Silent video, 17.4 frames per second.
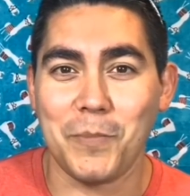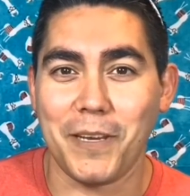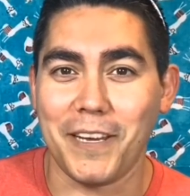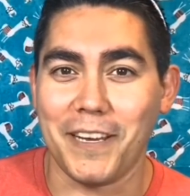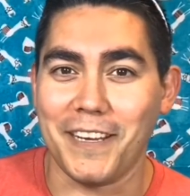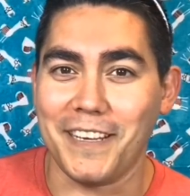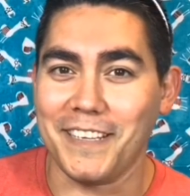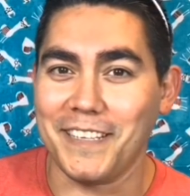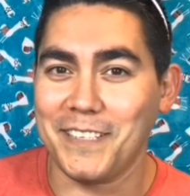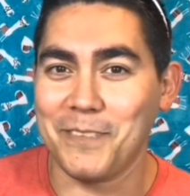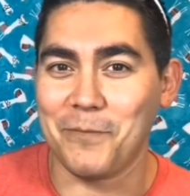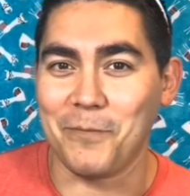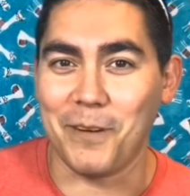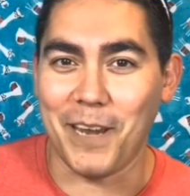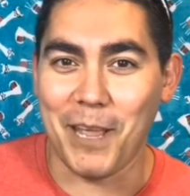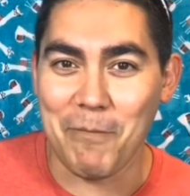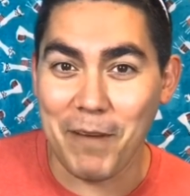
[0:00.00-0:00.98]
because
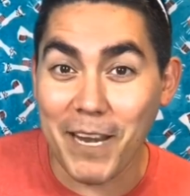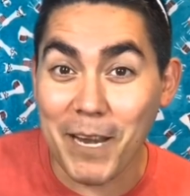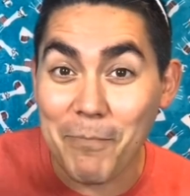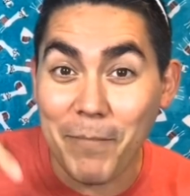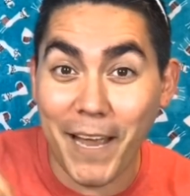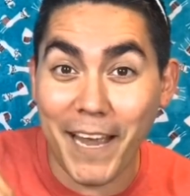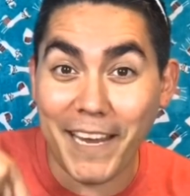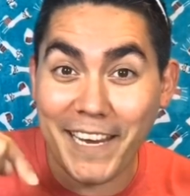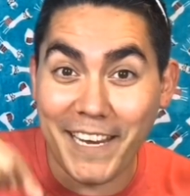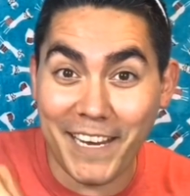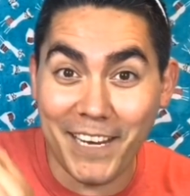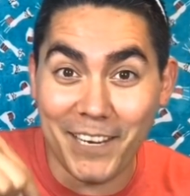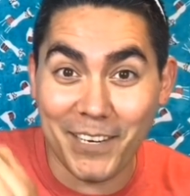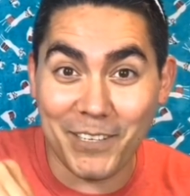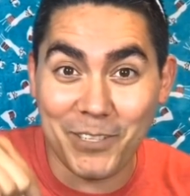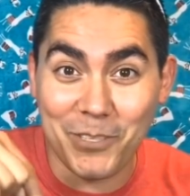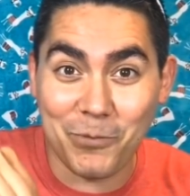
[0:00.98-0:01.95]
when I made it back
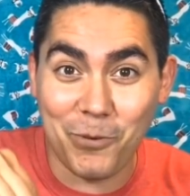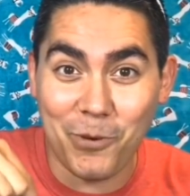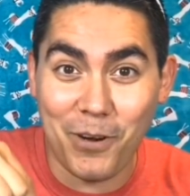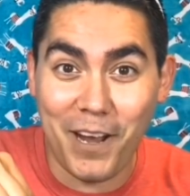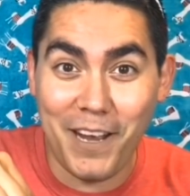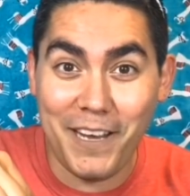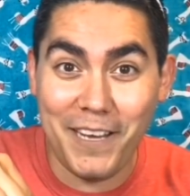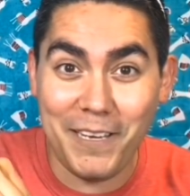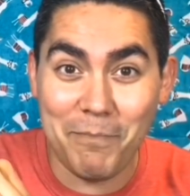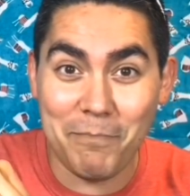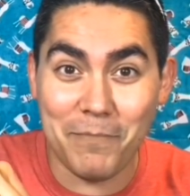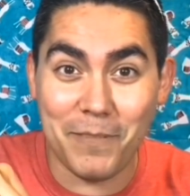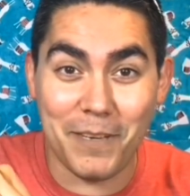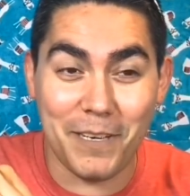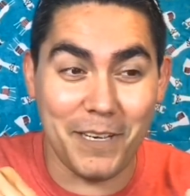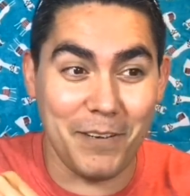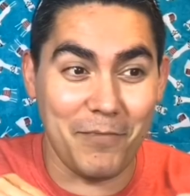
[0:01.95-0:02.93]
here to where
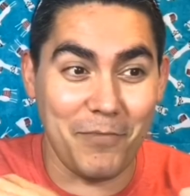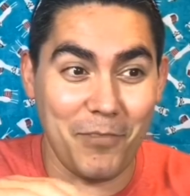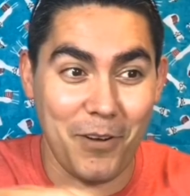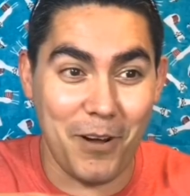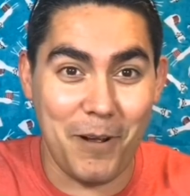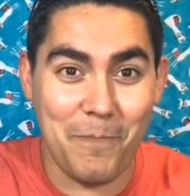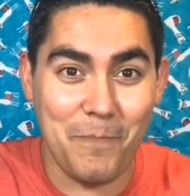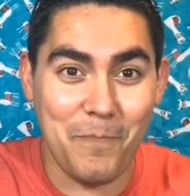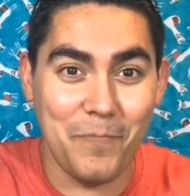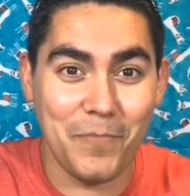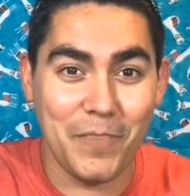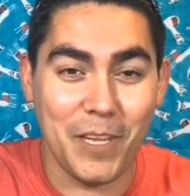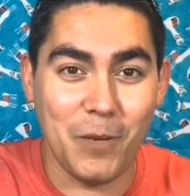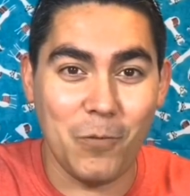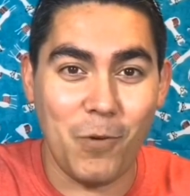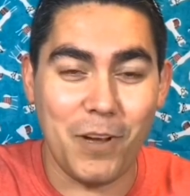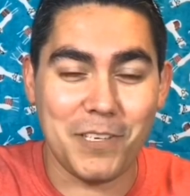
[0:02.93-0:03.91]
I'm from
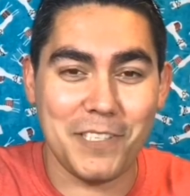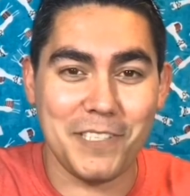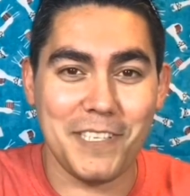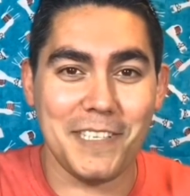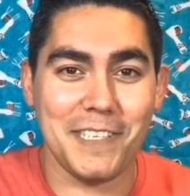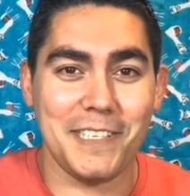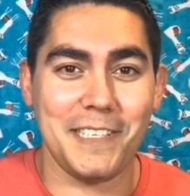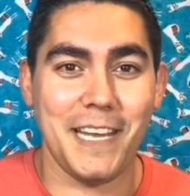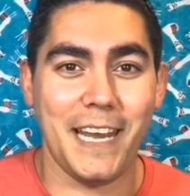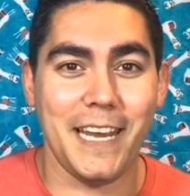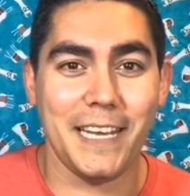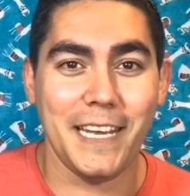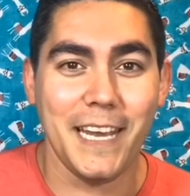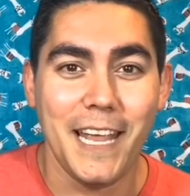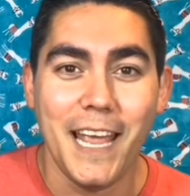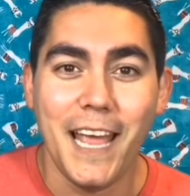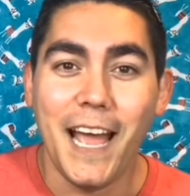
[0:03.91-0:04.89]
in Washington State,